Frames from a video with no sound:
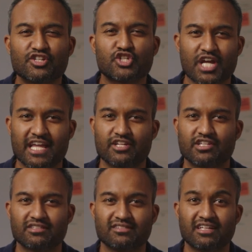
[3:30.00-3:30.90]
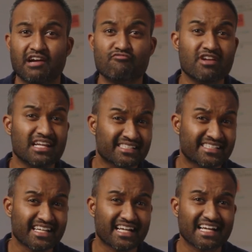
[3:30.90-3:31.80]
to change, and
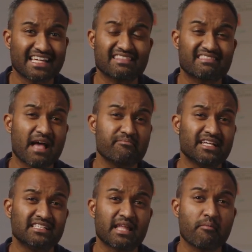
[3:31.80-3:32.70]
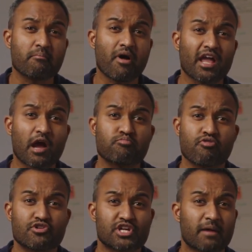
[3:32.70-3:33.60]
realistically, that means they might
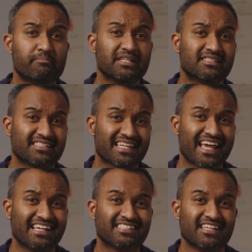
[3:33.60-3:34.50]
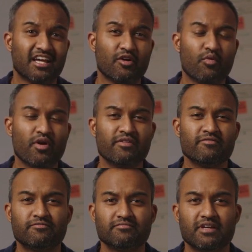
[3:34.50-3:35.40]
approach our business case
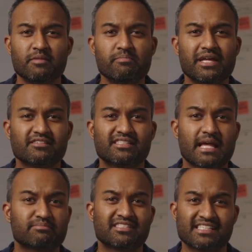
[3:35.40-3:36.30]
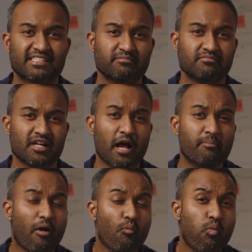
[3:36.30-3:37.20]
with a bit of skepticism
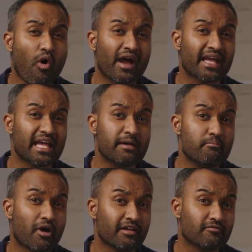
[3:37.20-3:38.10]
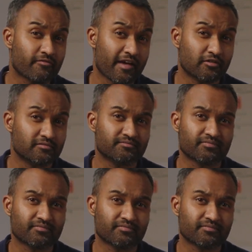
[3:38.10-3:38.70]
about why it might fail.